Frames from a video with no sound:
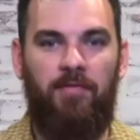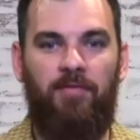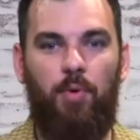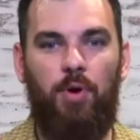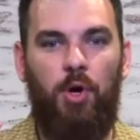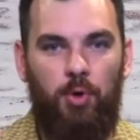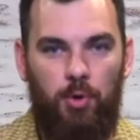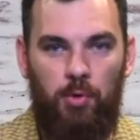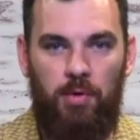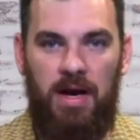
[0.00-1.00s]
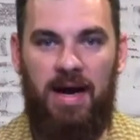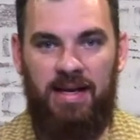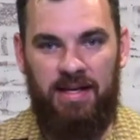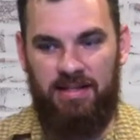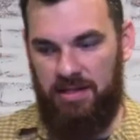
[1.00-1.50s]
for who God
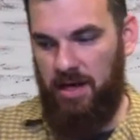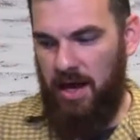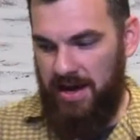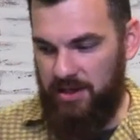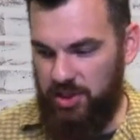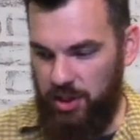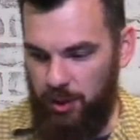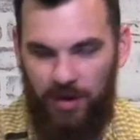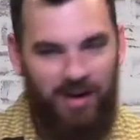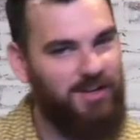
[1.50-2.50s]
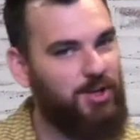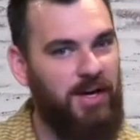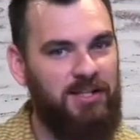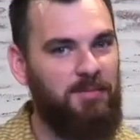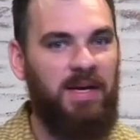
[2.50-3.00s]
is. And so,
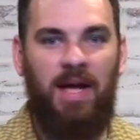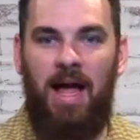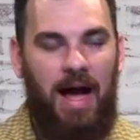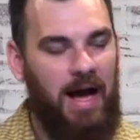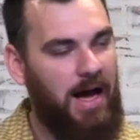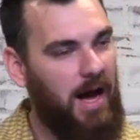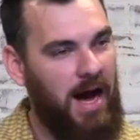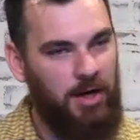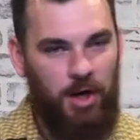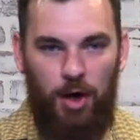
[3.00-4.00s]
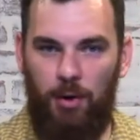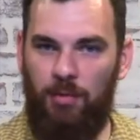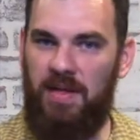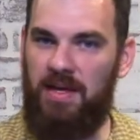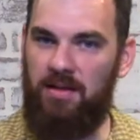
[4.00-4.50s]
trust me, I know
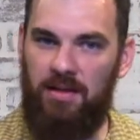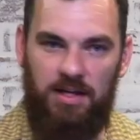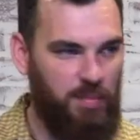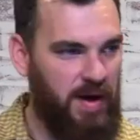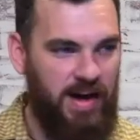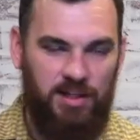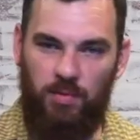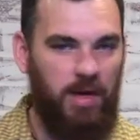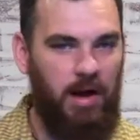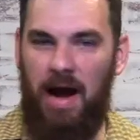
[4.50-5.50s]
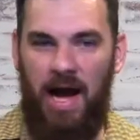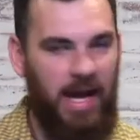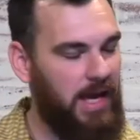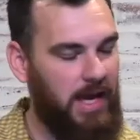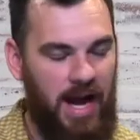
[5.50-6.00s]
that this past week,
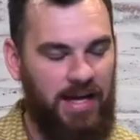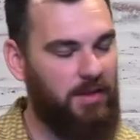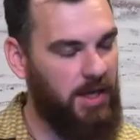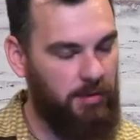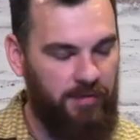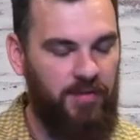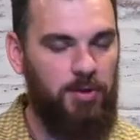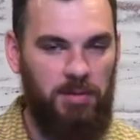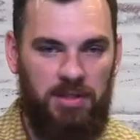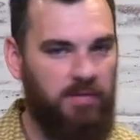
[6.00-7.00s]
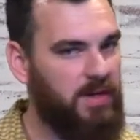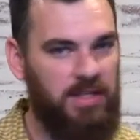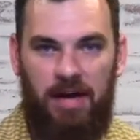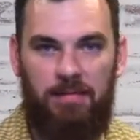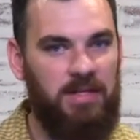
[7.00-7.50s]
I can think of a few specific
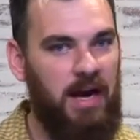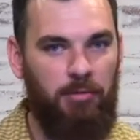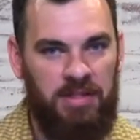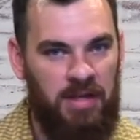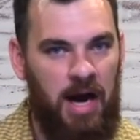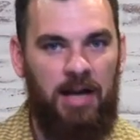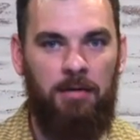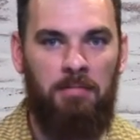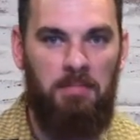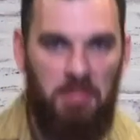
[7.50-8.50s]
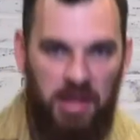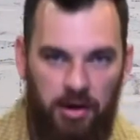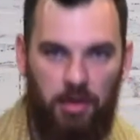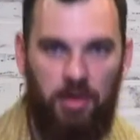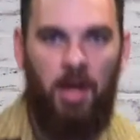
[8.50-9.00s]
times that I was not a
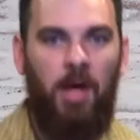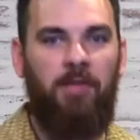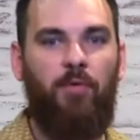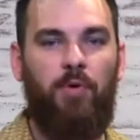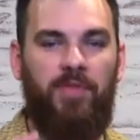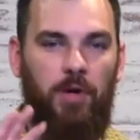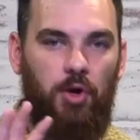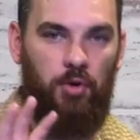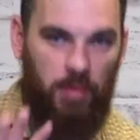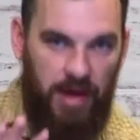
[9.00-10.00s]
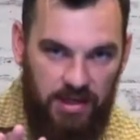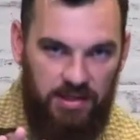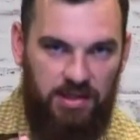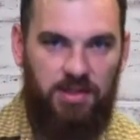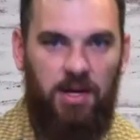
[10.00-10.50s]
mirror for the
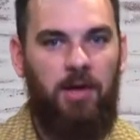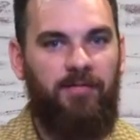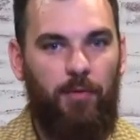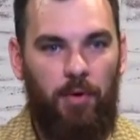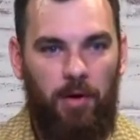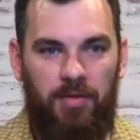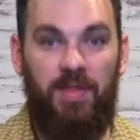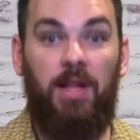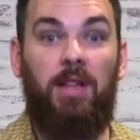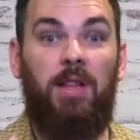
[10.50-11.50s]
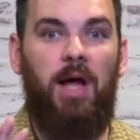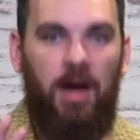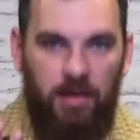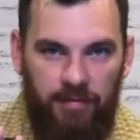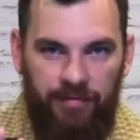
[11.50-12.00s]
grace, for the
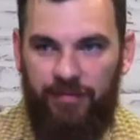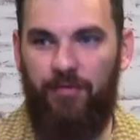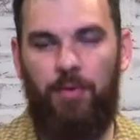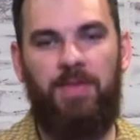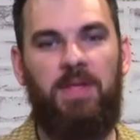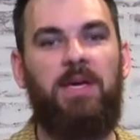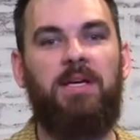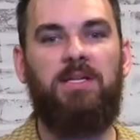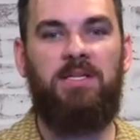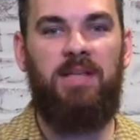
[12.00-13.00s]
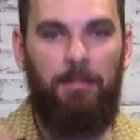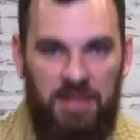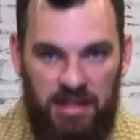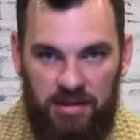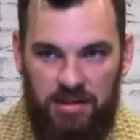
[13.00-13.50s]
love, for the
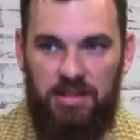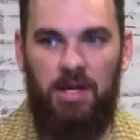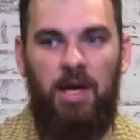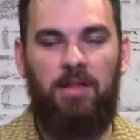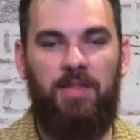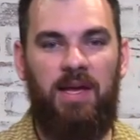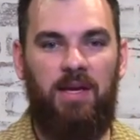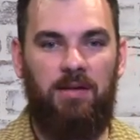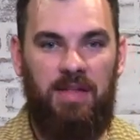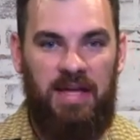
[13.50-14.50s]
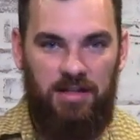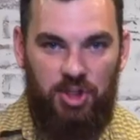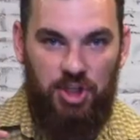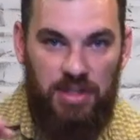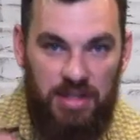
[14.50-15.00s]
acceptance that
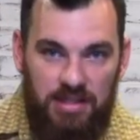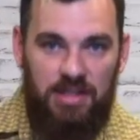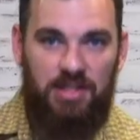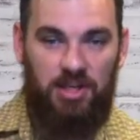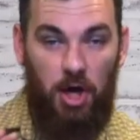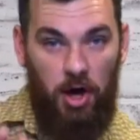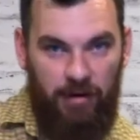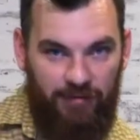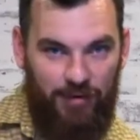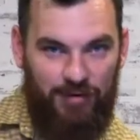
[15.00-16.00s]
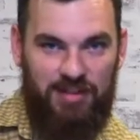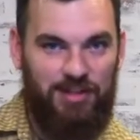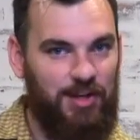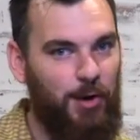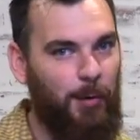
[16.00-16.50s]
Jesus offers. And
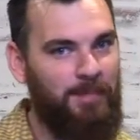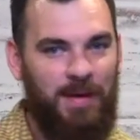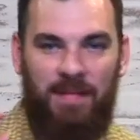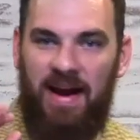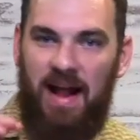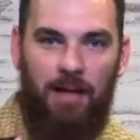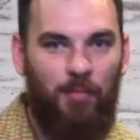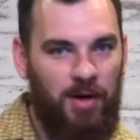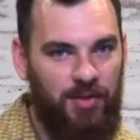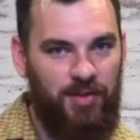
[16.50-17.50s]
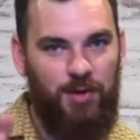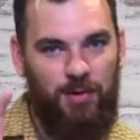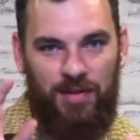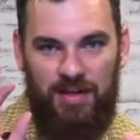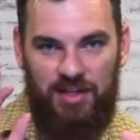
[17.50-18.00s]
so, man, I'm with
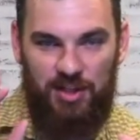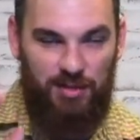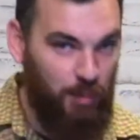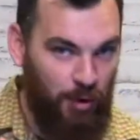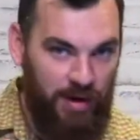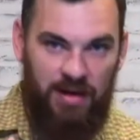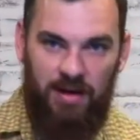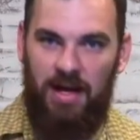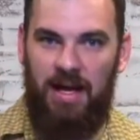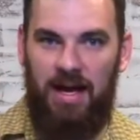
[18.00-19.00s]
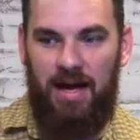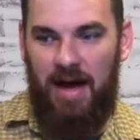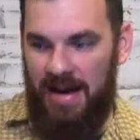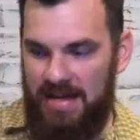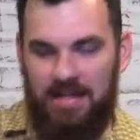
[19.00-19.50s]
you this morning.
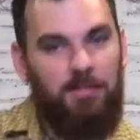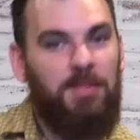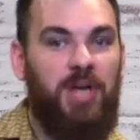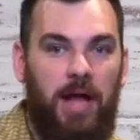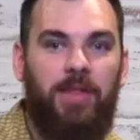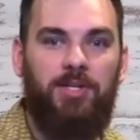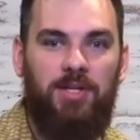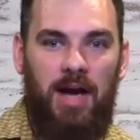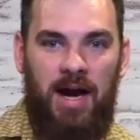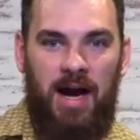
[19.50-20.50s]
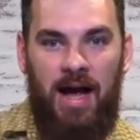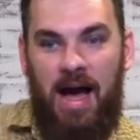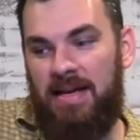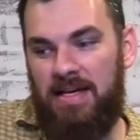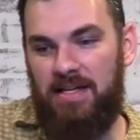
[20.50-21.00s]
I need to be challenged.
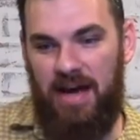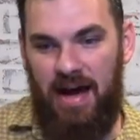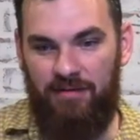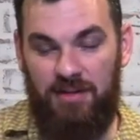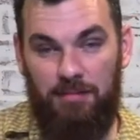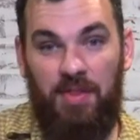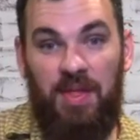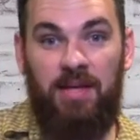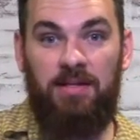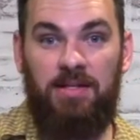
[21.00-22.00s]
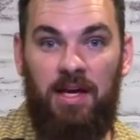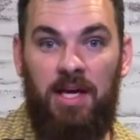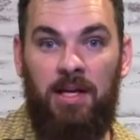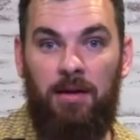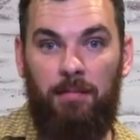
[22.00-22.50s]
I need to have some things
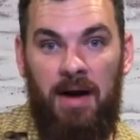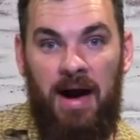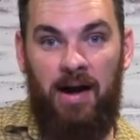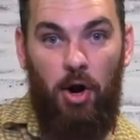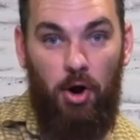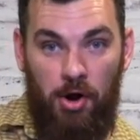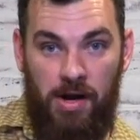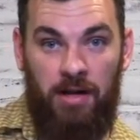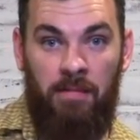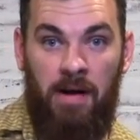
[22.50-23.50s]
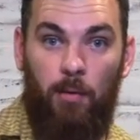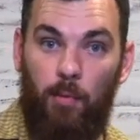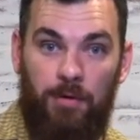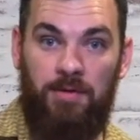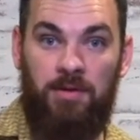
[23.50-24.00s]
in my heart and in my
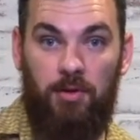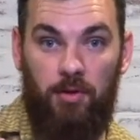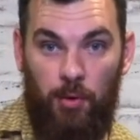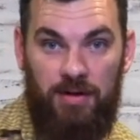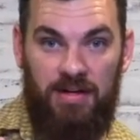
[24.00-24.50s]
world that the Lord